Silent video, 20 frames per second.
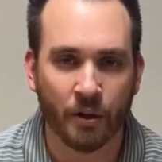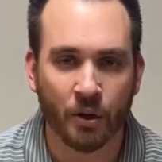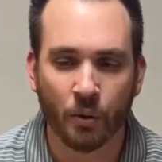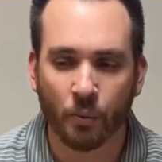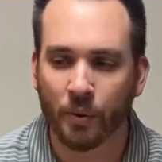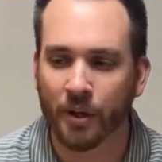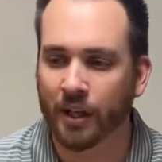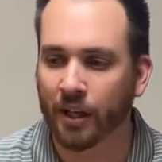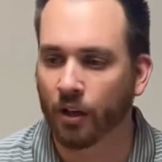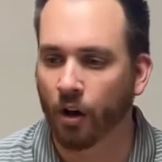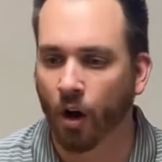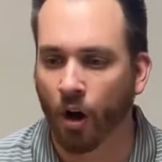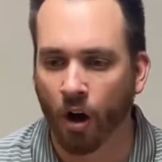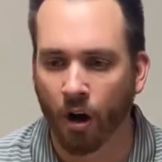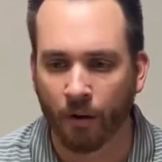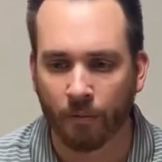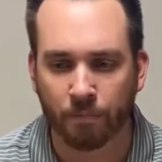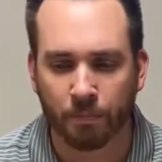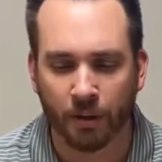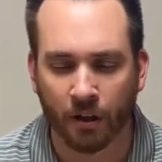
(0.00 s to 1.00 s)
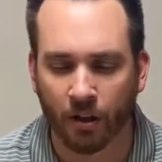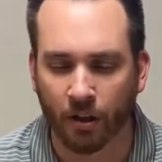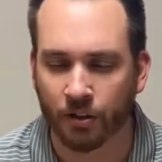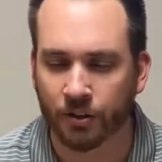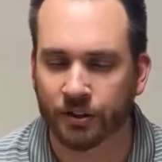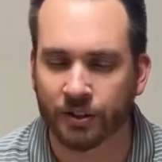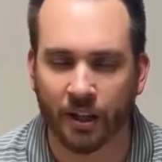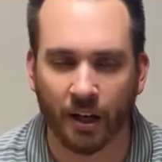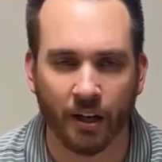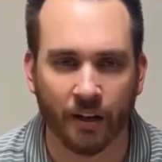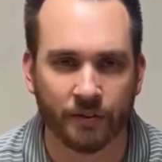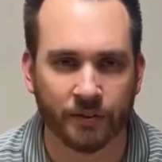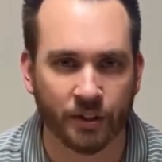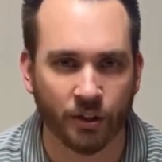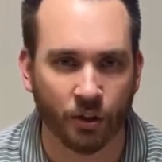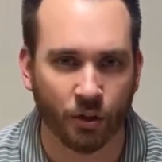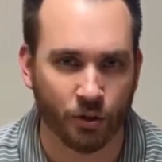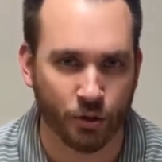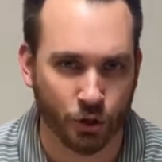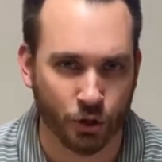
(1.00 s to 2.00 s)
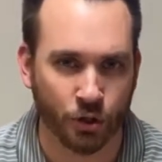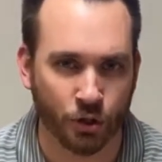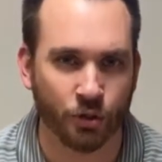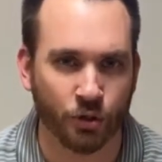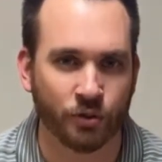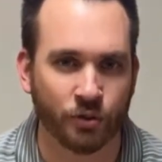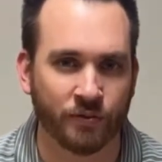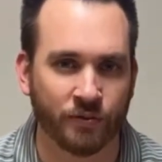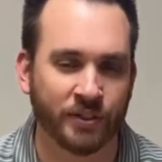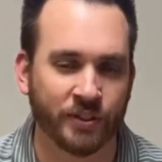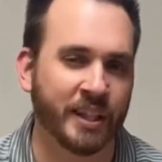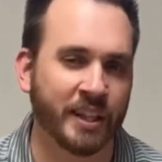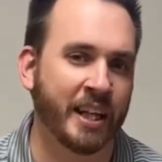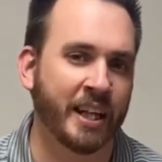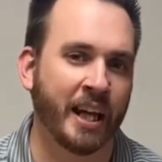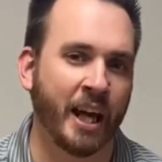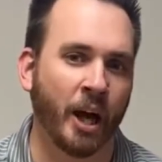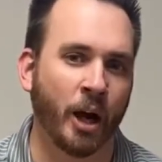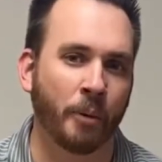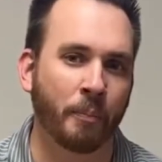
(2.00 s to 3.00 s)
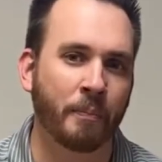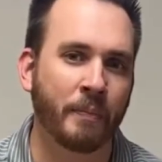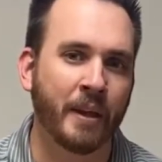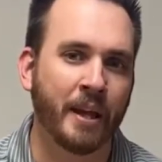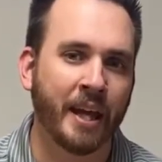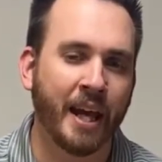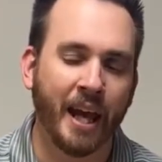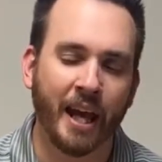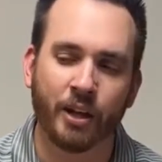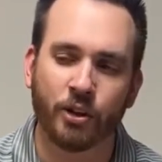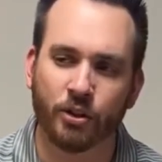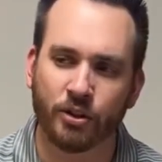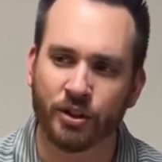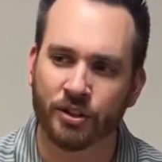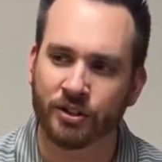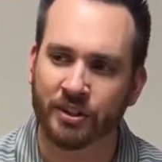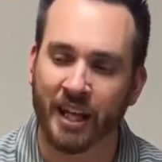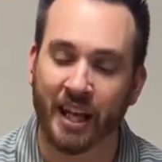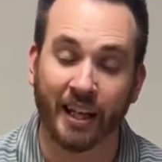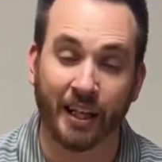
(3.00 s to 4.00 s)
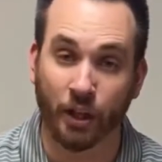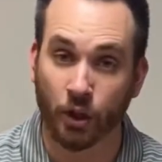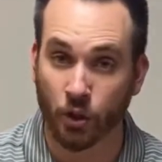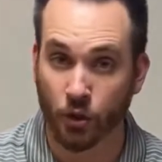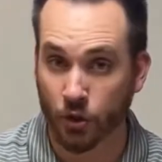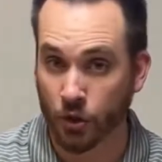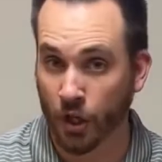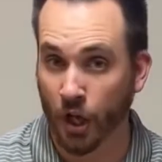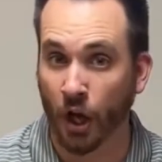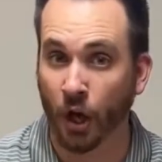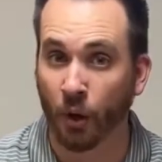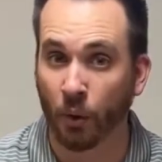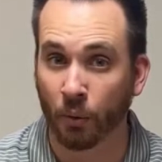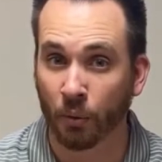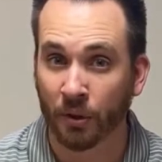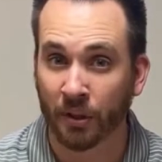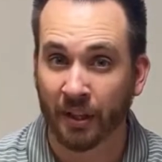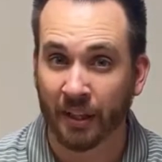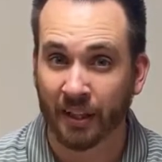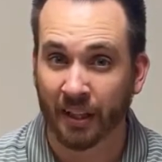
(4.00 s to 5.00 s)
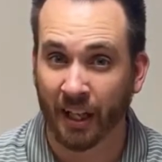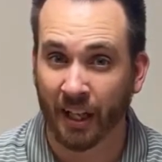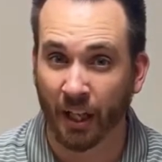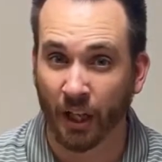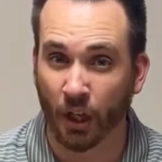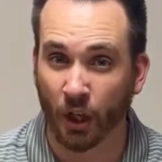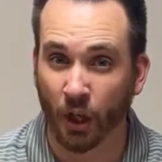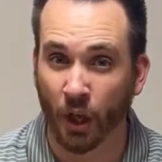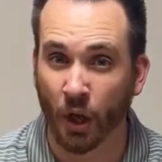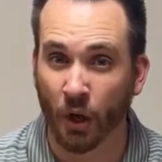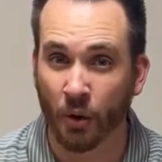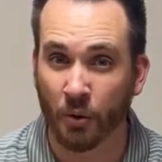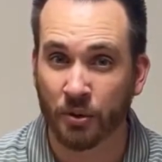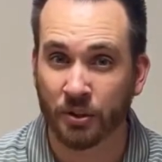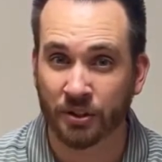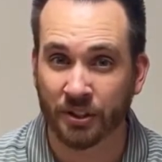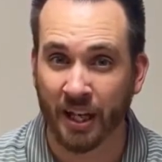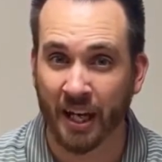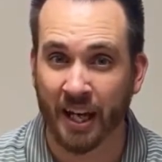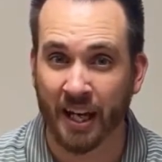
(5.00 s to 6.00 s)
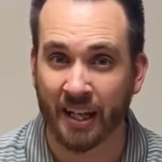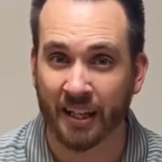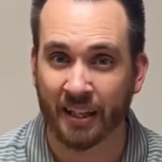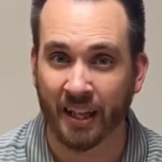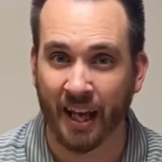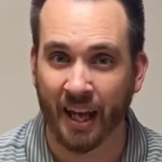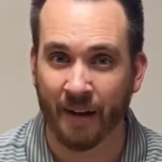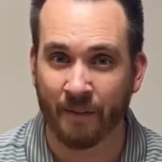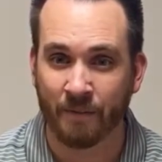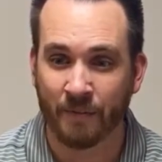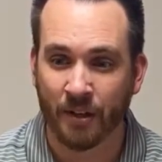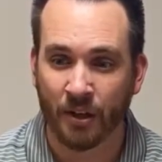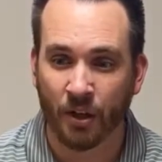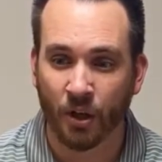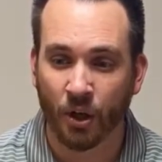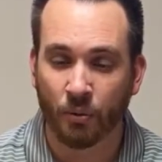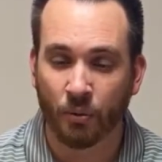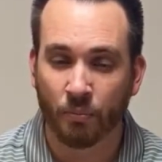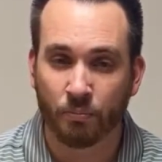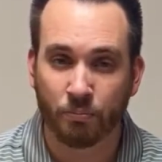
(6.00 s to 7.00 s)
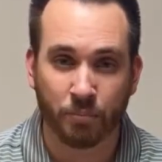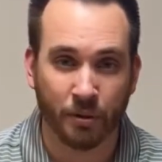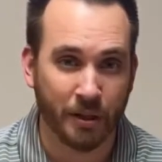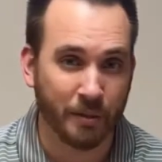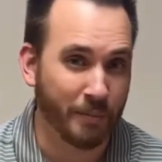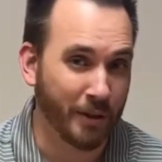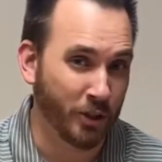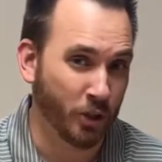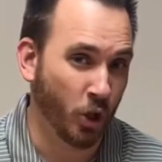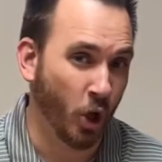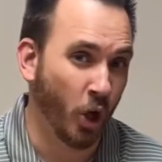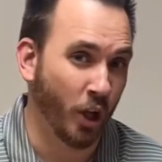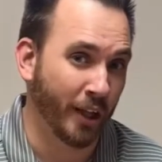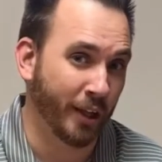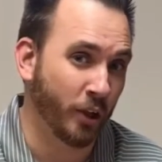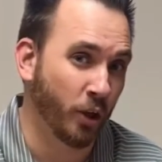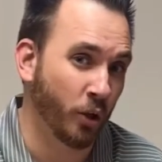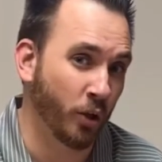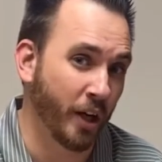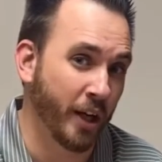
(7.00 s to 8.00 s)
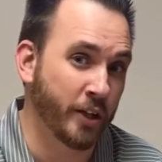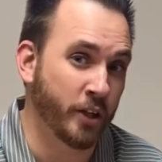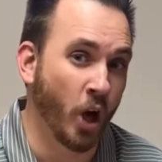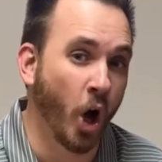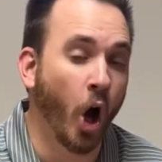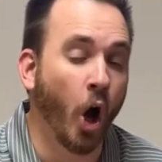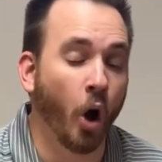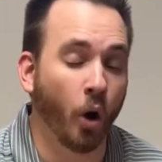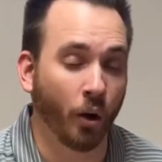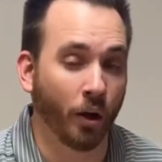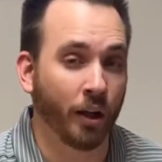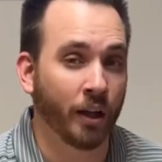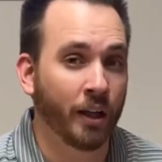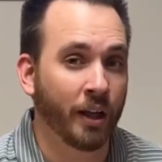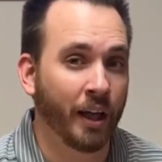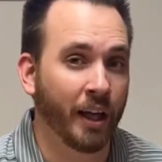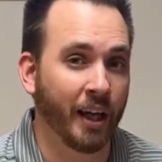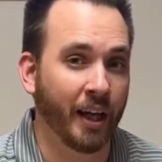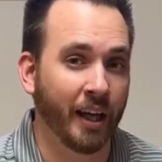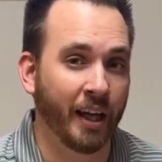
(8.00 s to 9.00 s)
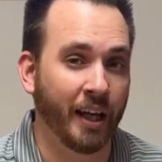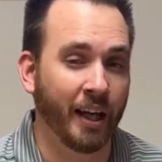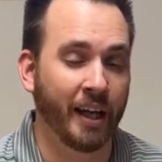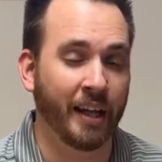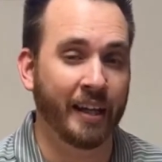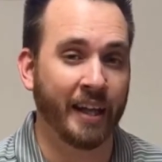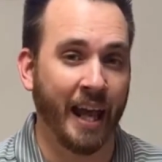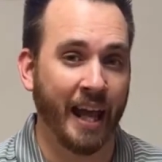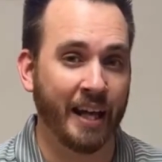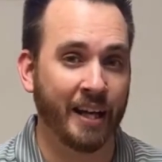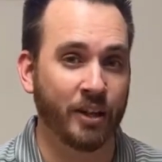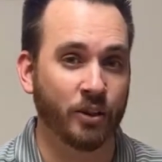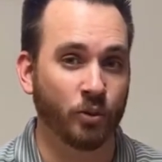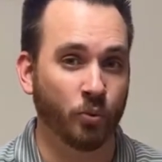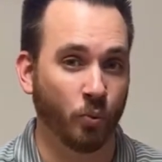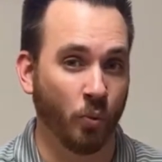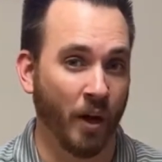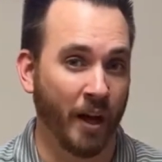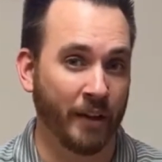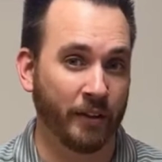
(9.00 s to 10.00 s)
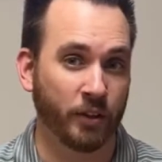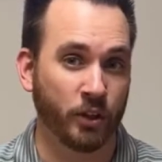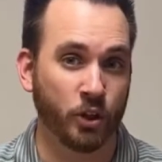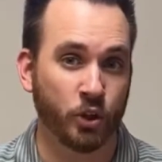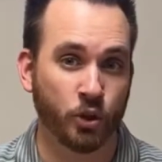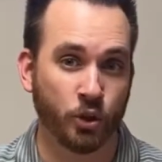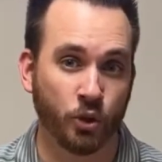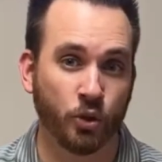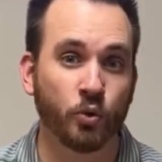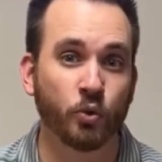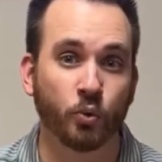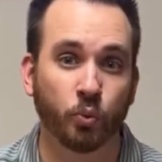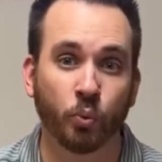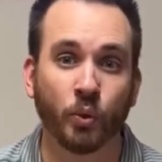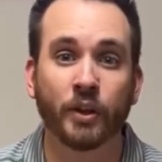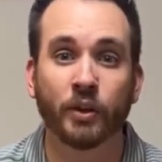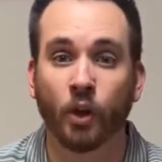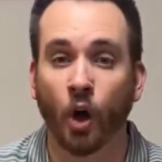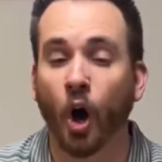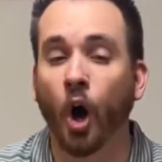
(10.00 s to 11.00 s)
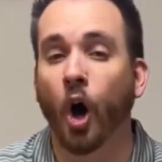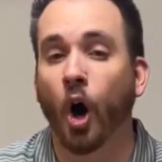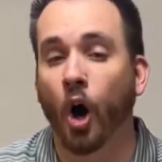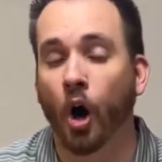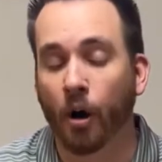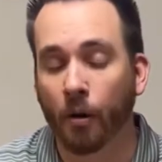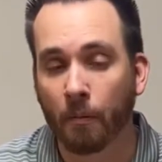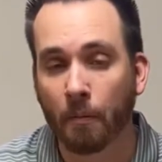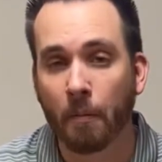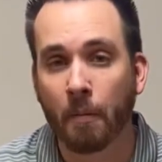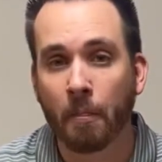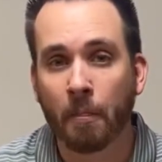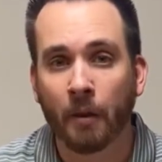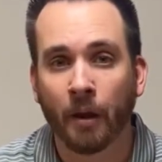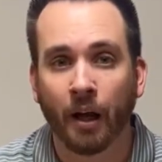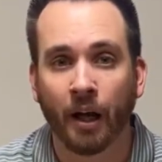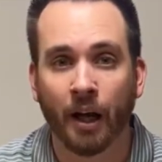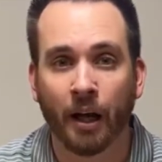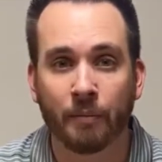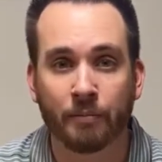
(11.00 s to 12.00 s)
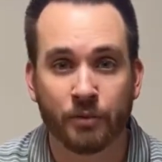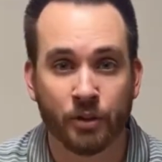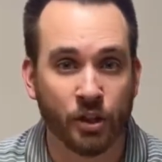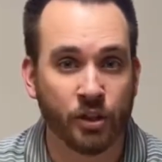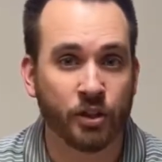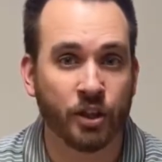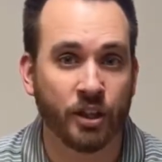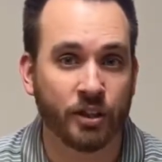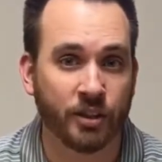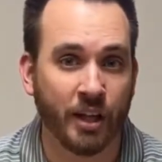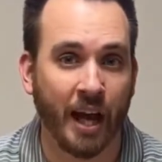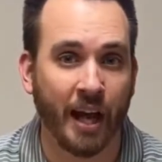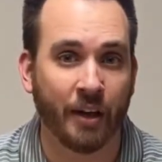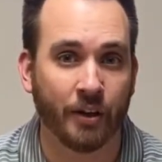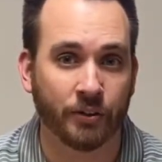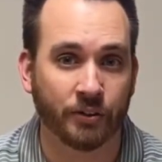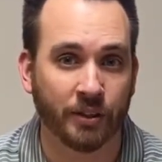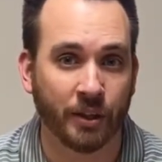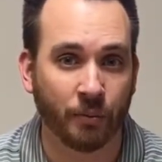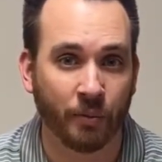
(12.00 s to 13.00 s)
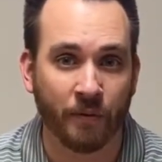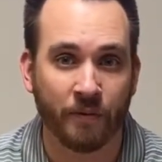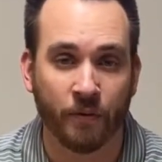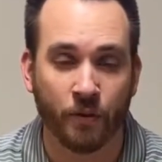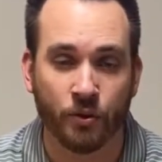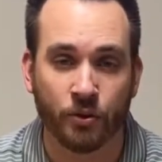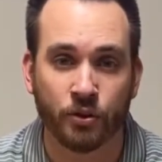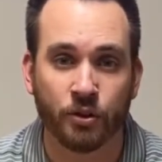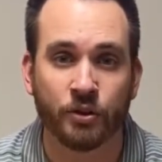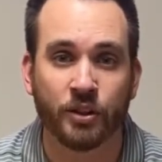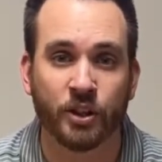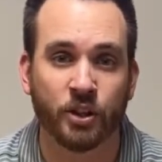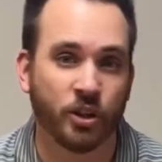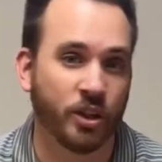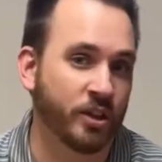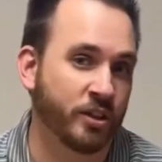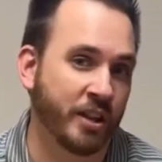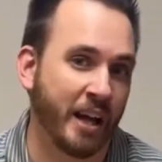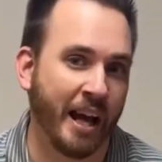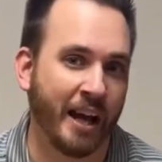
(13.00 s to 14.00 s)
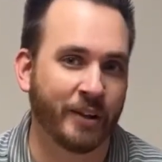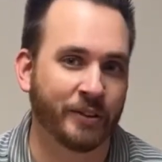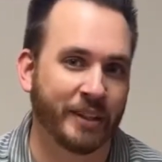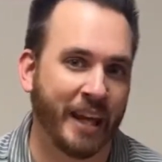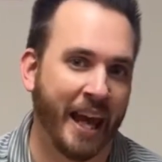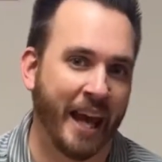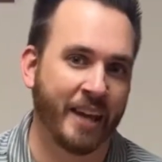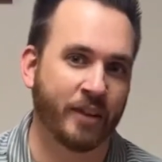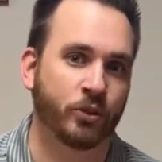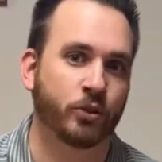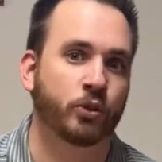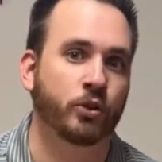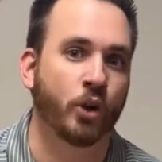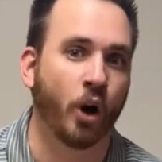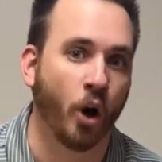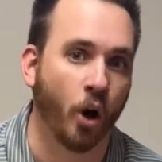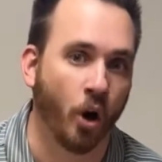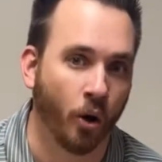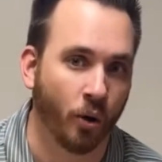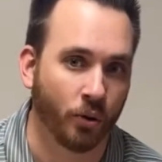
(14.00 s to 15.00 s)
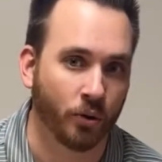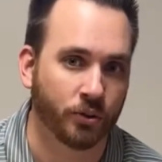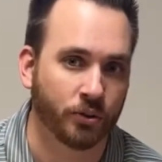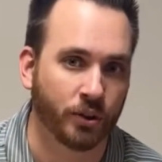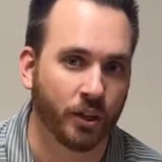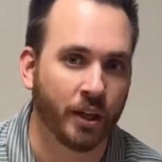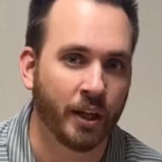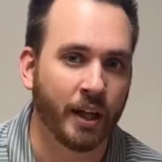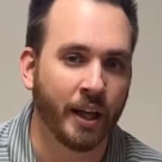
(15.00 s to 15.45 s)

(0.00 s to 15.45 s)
We can all put ourselves in her shoes of seeking help, and you're just telling her no, let alone saying that, pretty much calling her a dog. And that is what the Jews would call the Gentiles. They refer to the Gentiles as dogs.